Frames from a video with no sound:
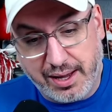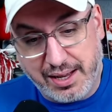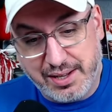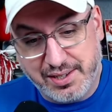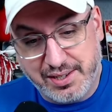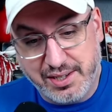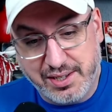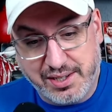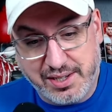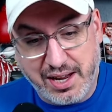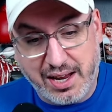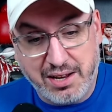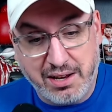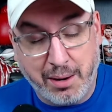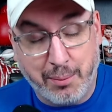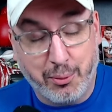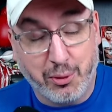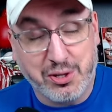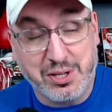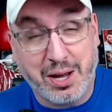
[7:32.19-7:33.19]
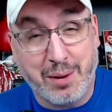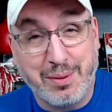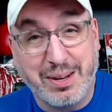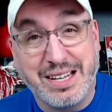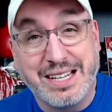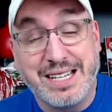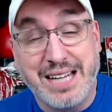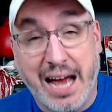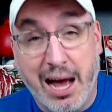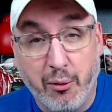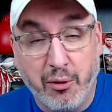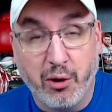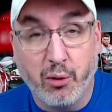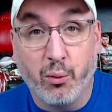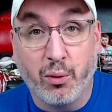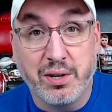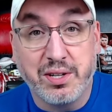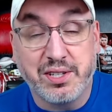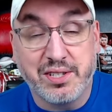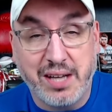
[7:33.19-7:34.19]
NC State number is coming down.
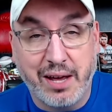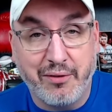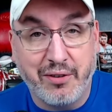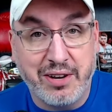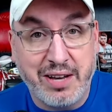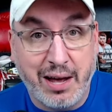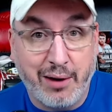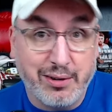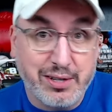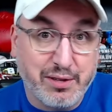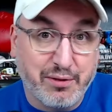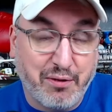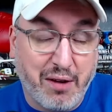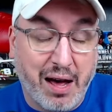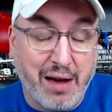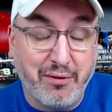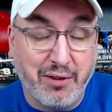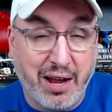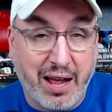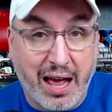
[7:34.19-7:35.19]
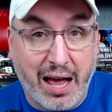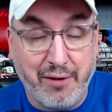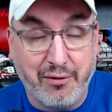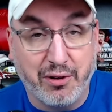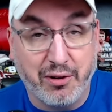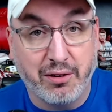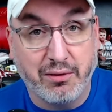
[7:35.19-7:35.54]
It was 7. Now it's 5.5.